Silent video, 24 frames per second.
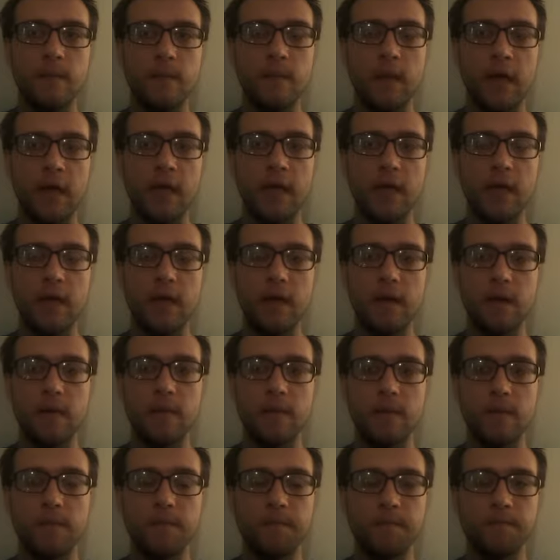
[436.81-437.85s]
like,
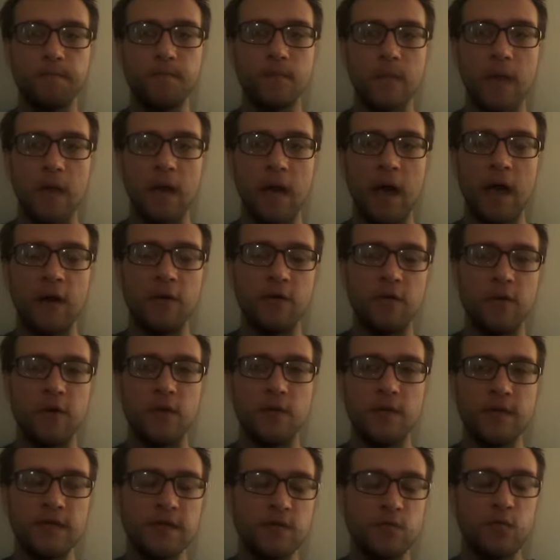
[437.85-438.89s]
I don't know,
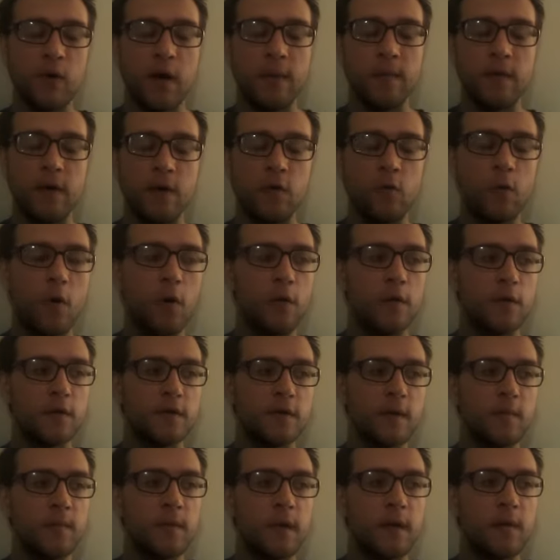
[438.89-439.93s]
this is probably a quote or
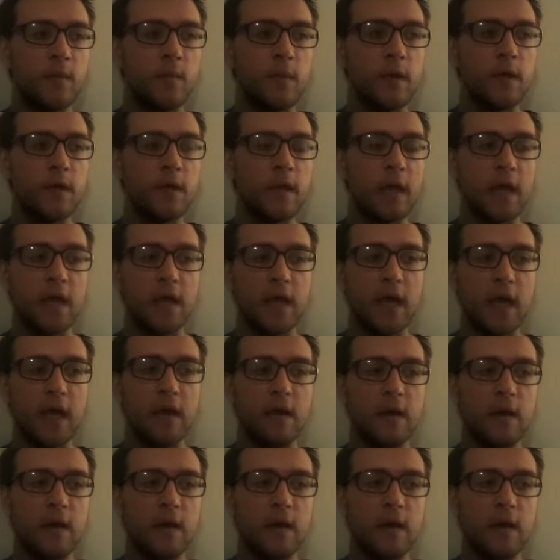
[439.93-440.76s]
something, but like,